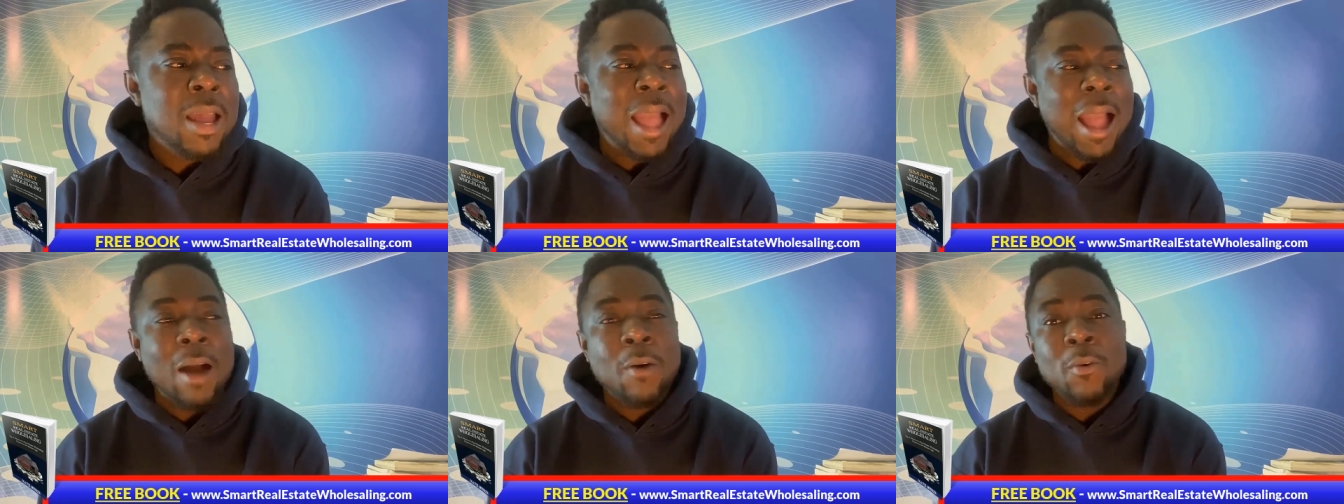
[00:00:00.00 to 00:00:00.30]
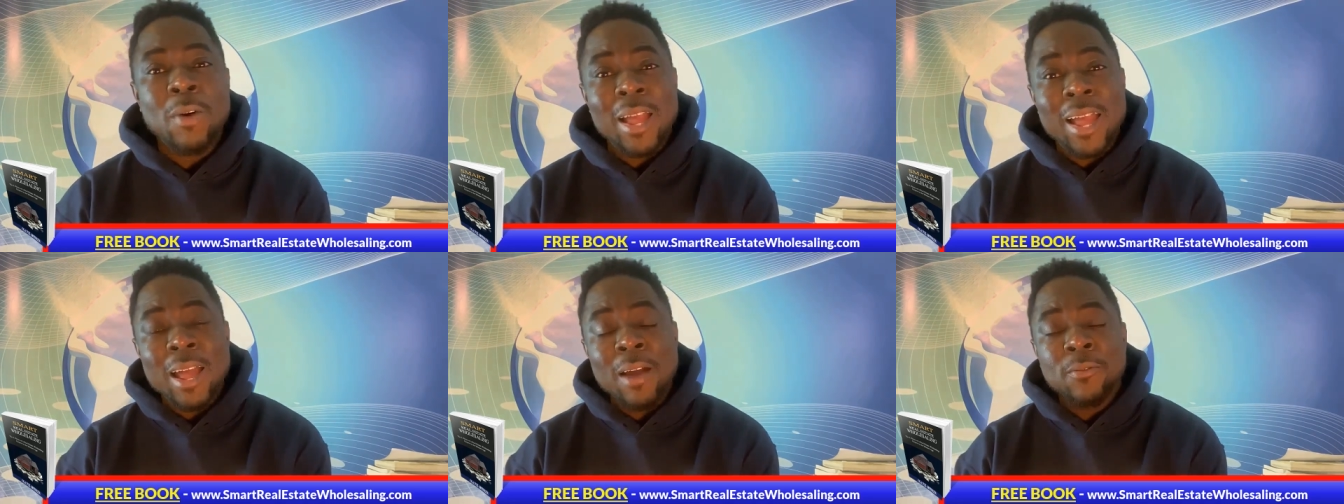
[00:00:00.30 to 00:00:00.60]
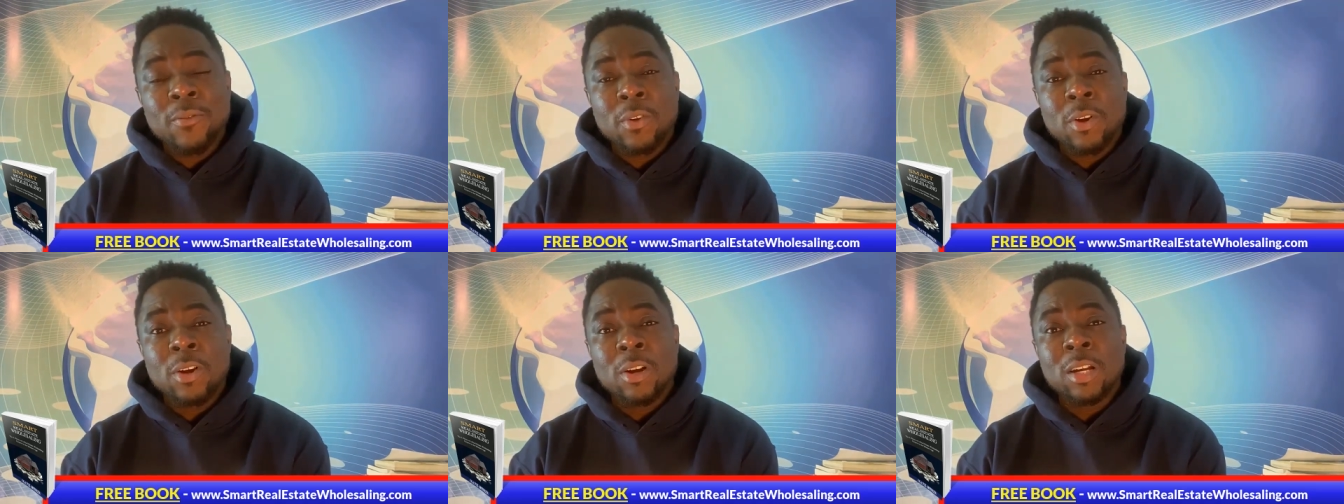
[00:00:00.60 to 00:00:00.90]

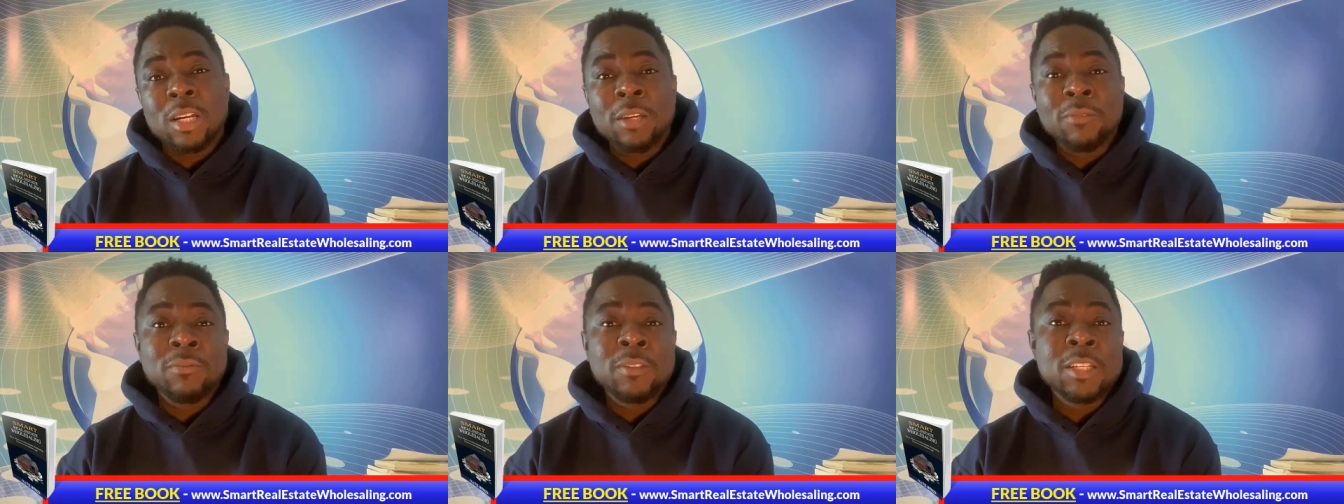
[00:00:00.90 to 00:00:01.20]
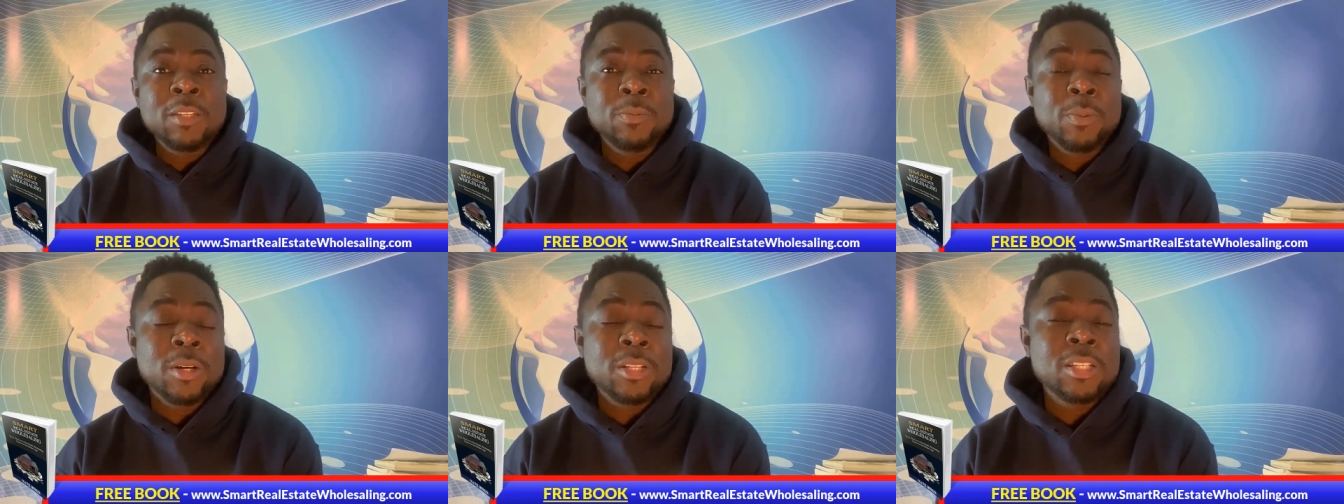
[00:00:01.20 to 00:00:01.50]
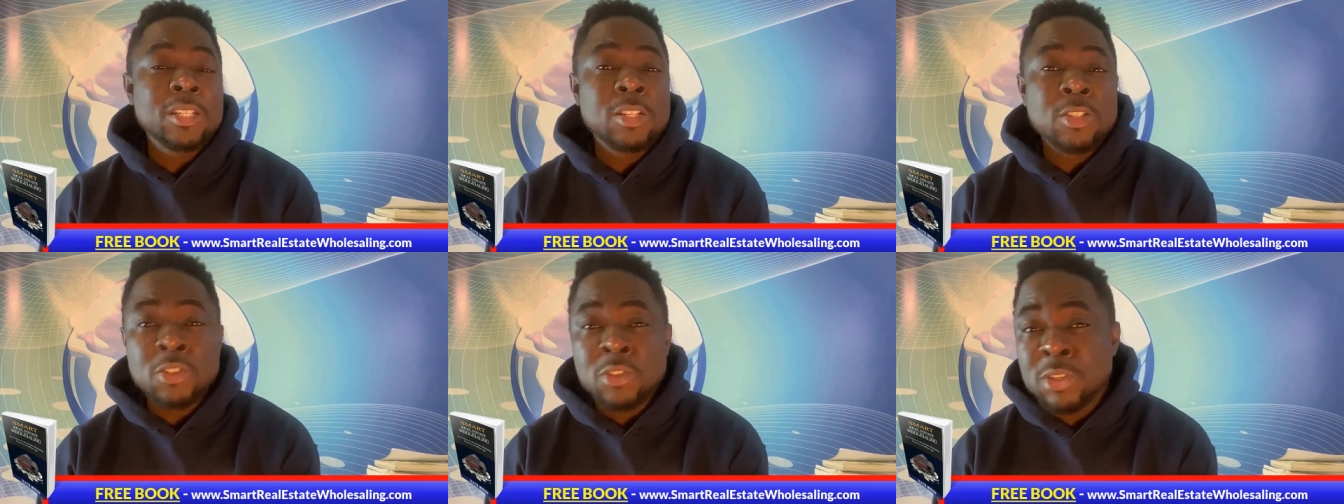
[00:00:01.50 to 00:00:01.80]
However, if this
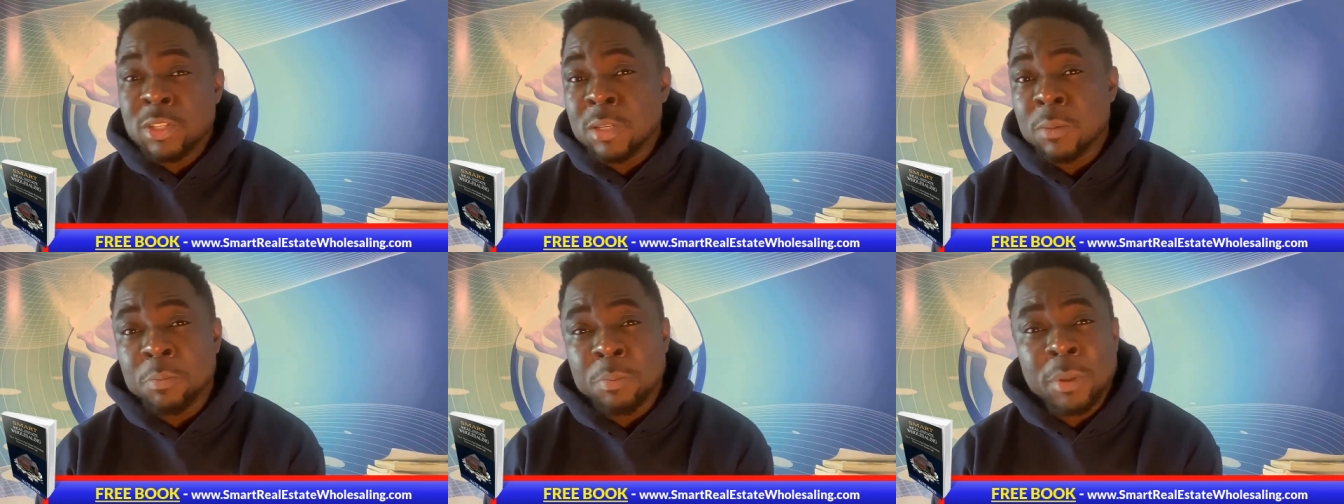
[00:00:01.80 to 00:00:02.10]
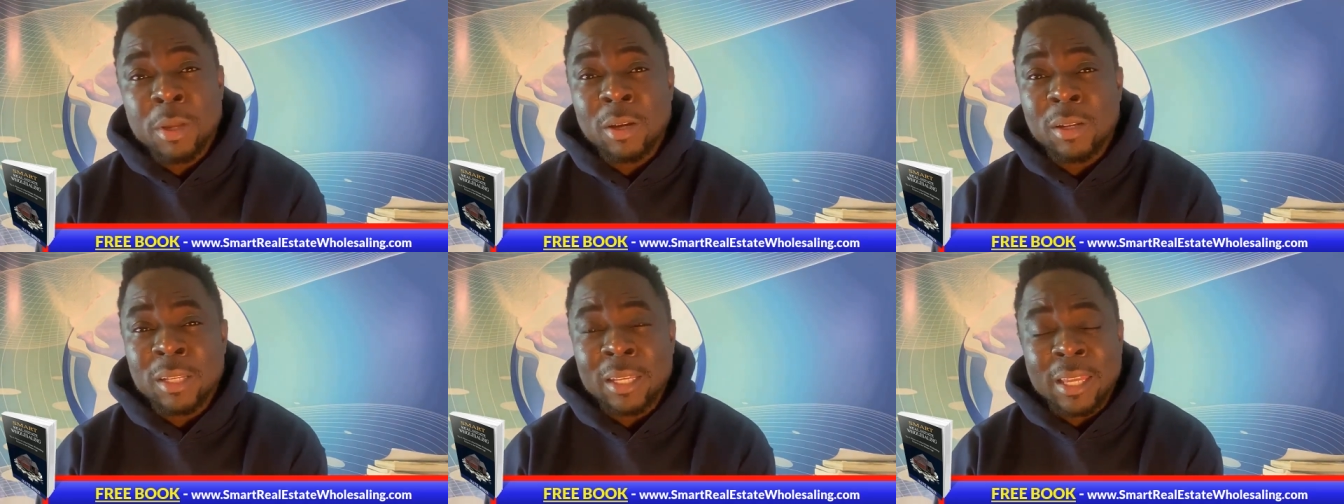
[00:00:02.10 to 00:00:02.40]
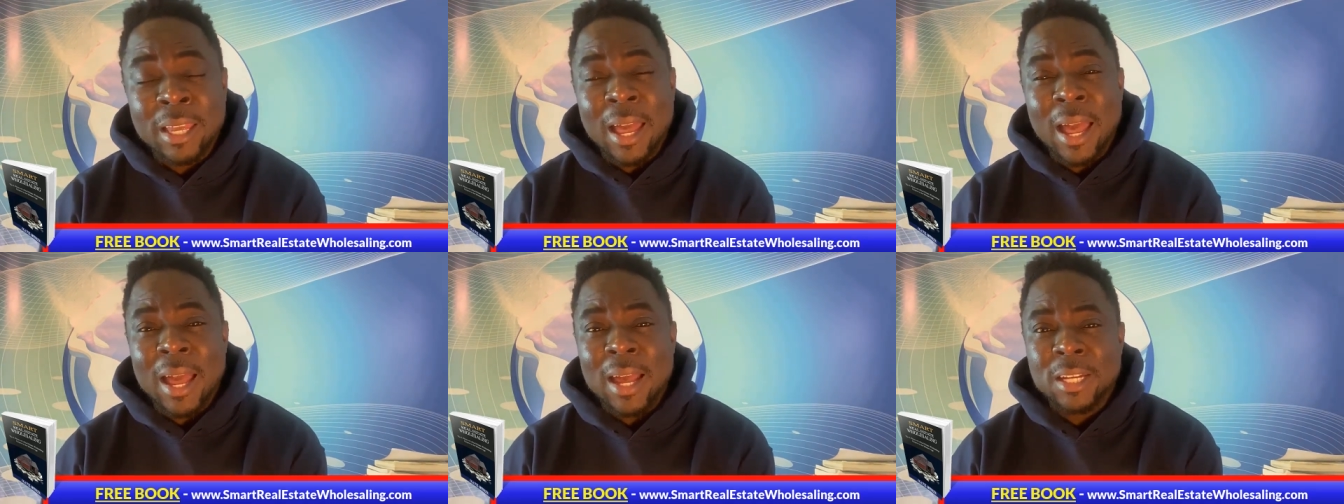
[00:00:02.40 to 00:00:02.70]
person is using purely
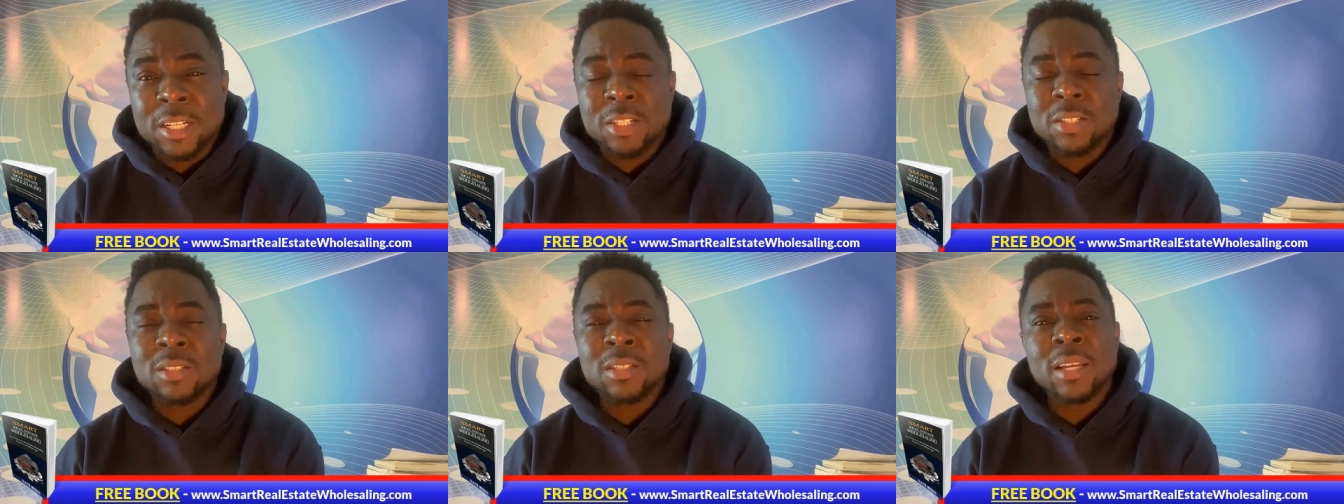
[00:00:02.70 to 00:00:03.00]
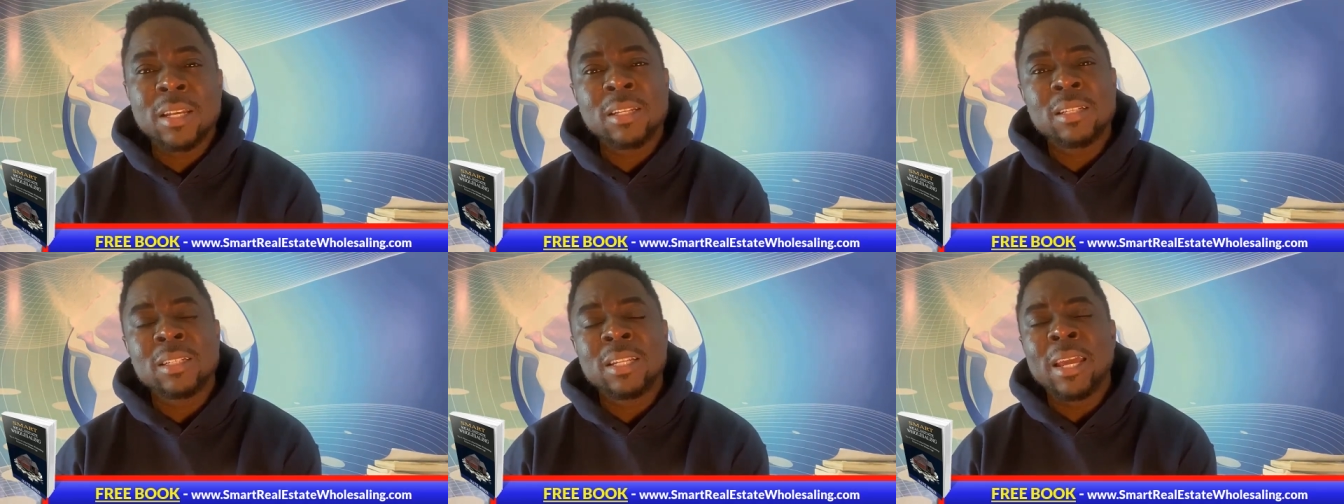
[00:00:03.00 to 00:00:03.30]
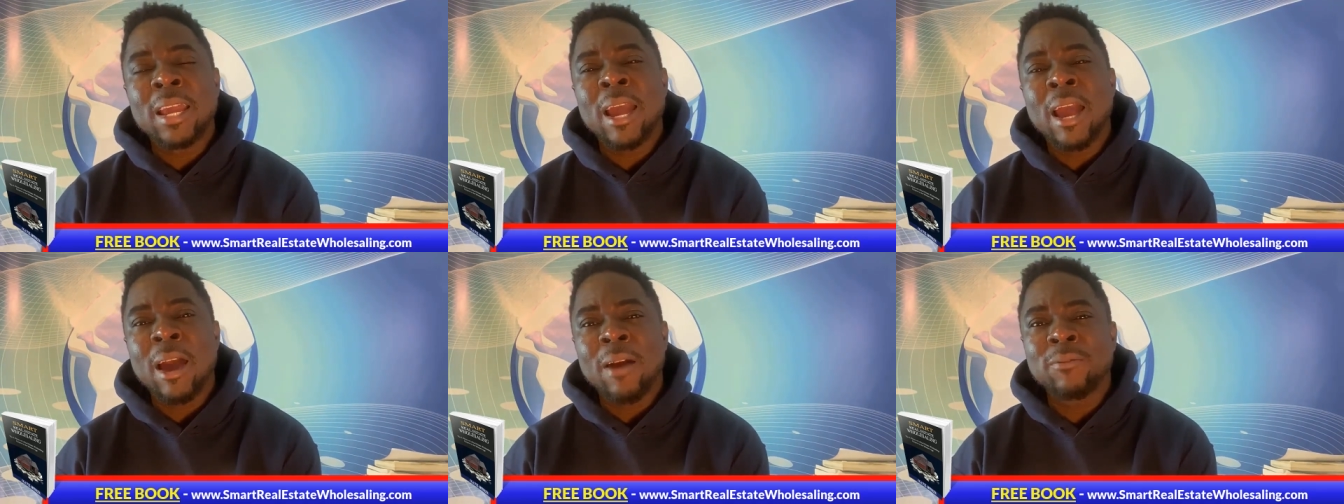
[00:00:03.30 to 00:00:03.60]
cash, then
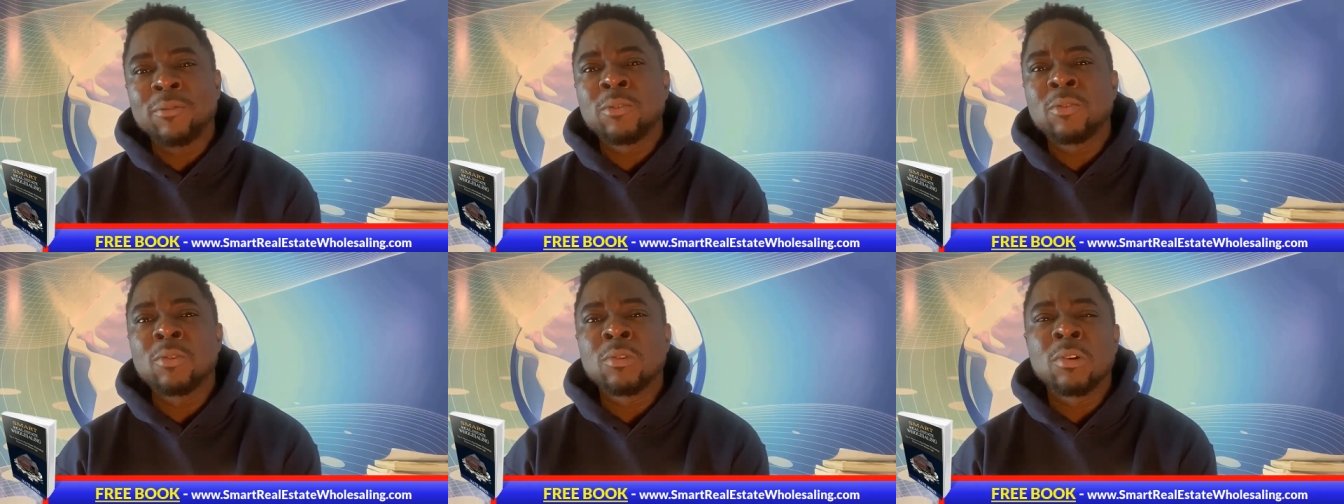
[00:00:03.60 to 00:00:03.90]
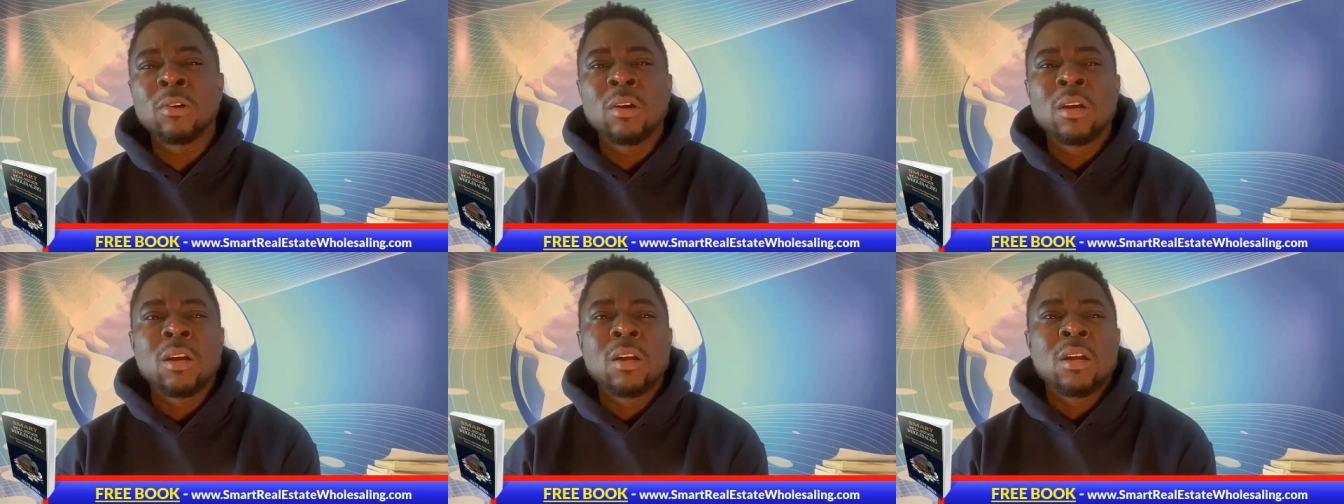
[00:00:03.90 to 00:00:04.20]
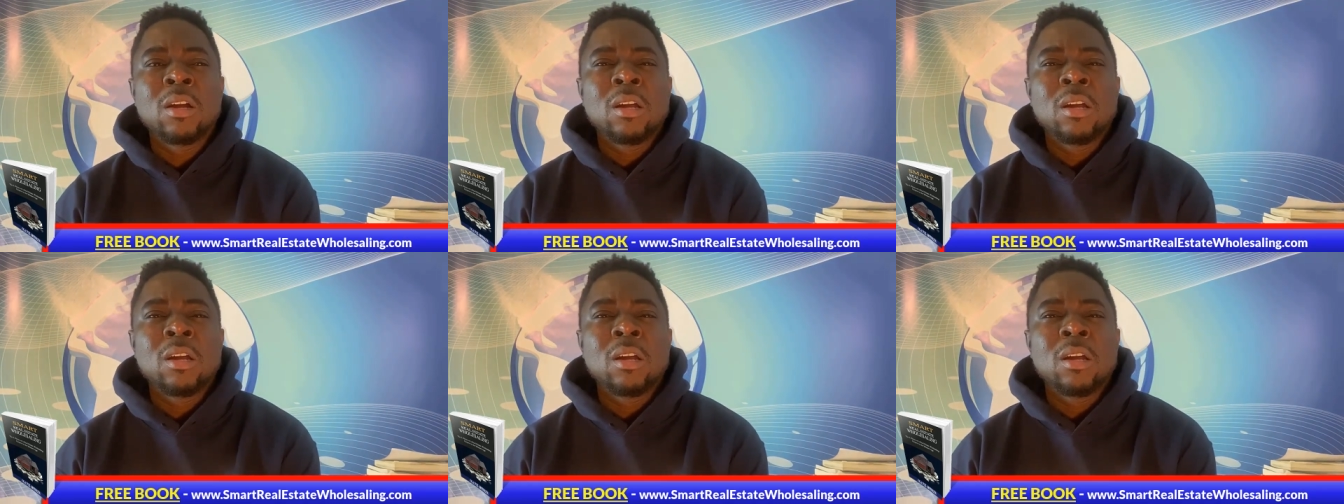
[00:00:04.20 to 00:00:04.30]
they have to,